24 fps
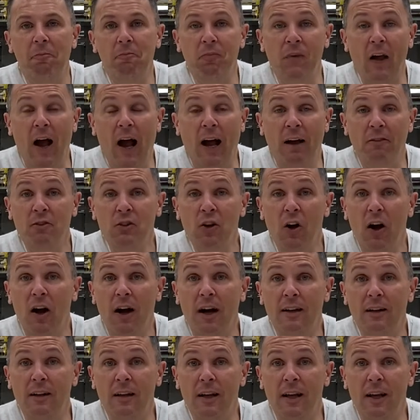I've taught
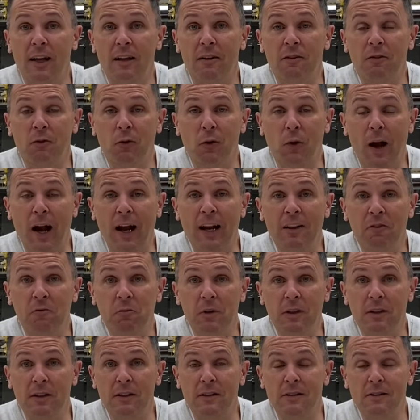in a variety of
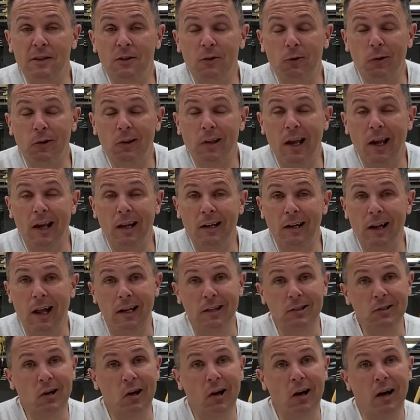buildings in North Canton. I
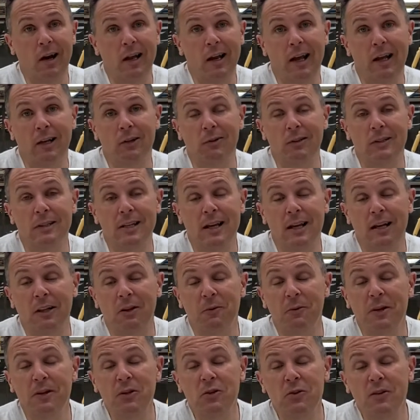taught at Greentown
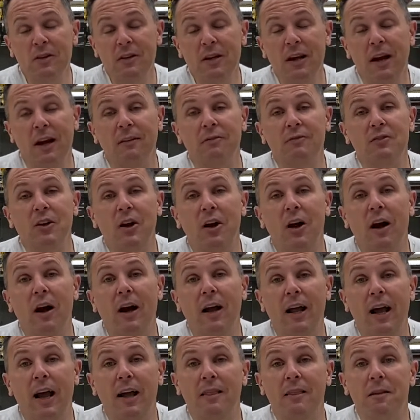Elementary. I've taught
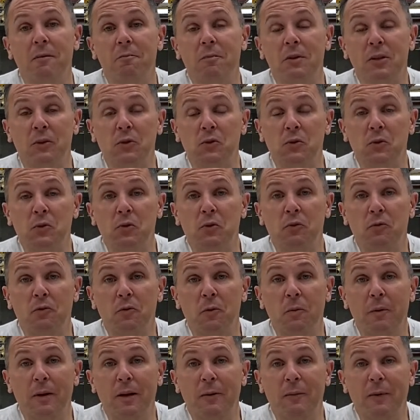at the middle school for
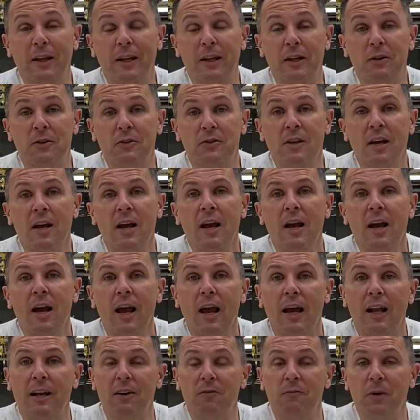many, many years.
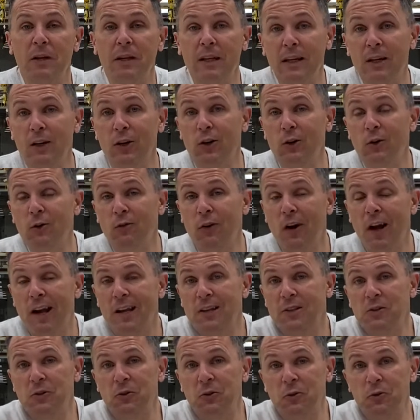And I've been here at Hoover High
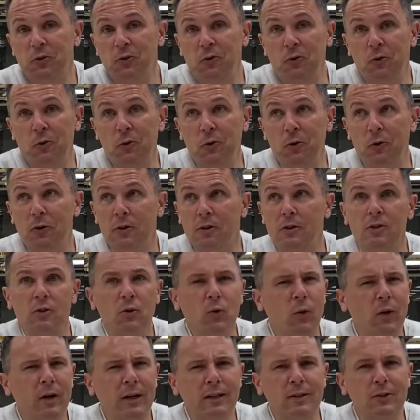School for
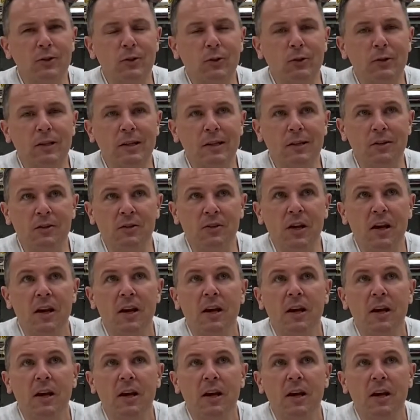22 years.